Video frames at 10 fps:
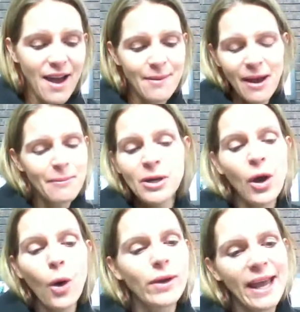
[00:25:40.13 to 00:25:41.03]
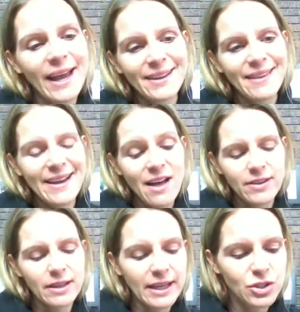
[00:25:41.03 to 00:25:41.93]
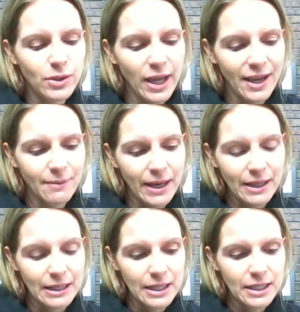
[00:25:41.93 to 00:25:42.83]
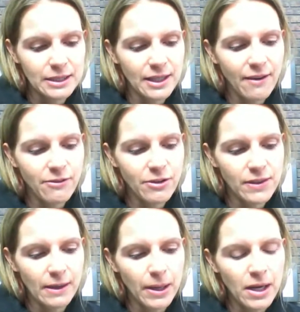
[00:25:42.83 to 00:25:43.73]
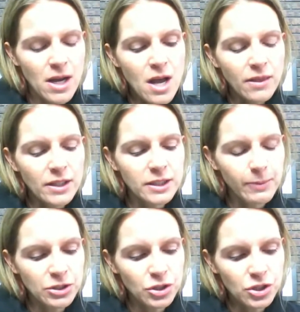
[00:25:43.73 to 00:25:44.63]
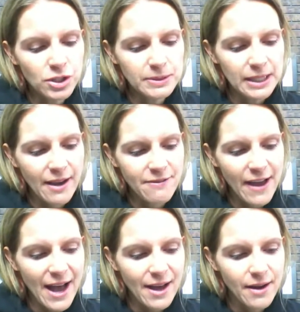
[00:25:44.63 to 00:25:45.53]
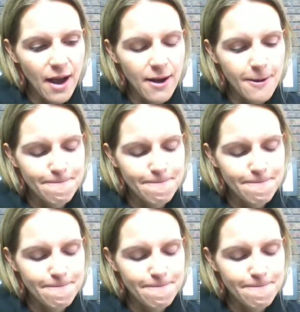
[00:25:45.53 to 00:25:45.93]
I'm an okay like athlete. Like I do okay in my elite heats and everything, but the sponsorships that I've had,